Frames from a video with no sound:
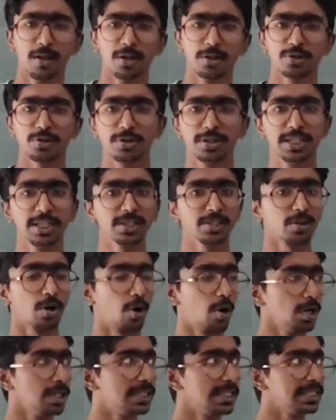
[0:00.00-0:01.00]
So these
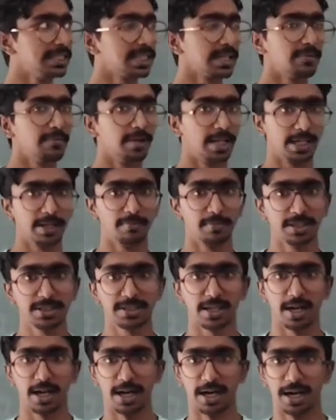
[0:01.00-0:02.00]
all things are very much
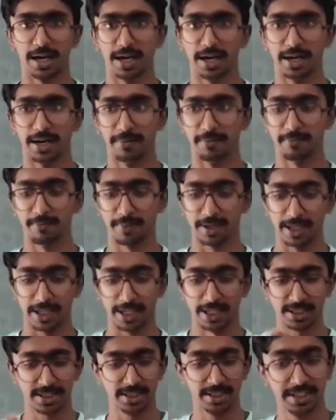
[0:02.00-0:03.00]

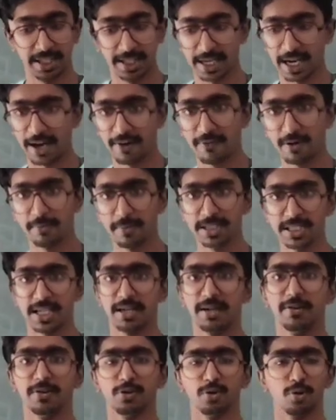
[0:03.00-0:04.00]
it is derived
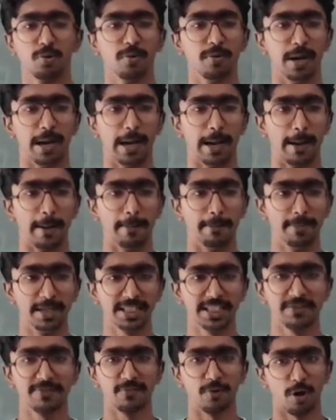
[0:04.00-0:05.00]
basically through
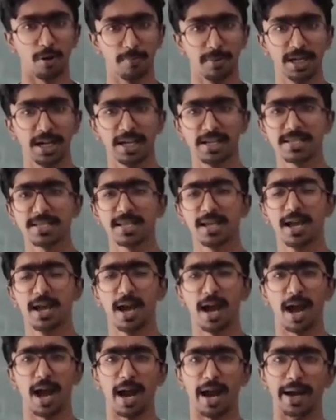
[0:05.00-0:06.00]
basic formulas
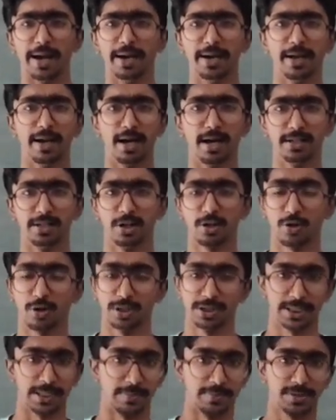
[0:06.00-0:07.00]
and other
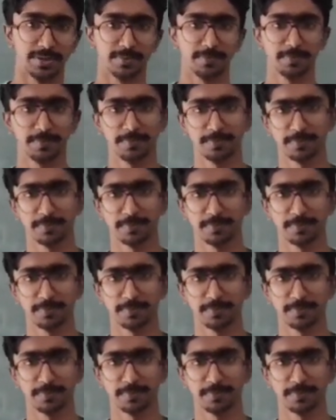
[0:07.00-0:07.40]
concepts.